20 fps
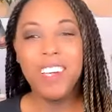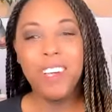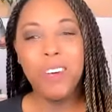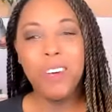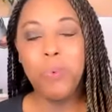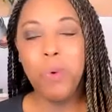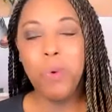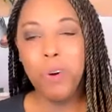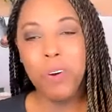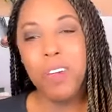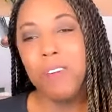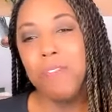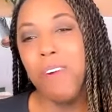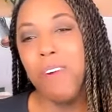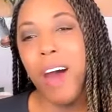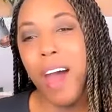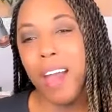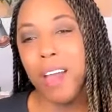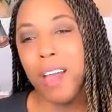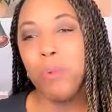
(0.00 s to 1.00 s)
Well, if
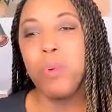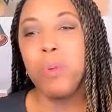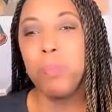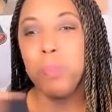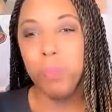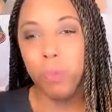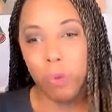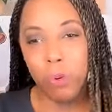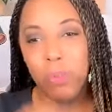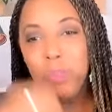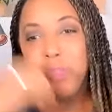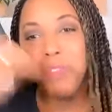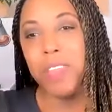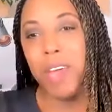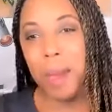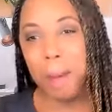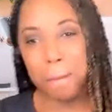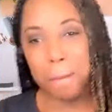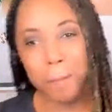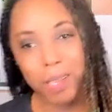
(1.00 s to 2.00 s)
I remove
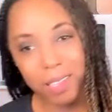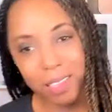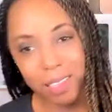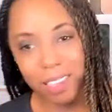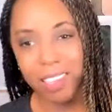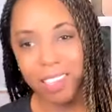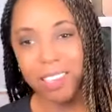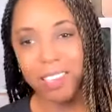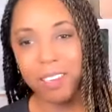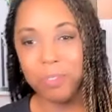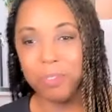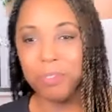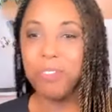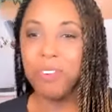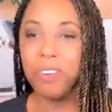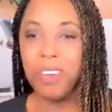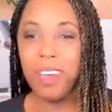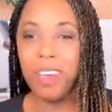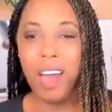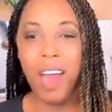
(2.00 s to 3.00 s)
that belief,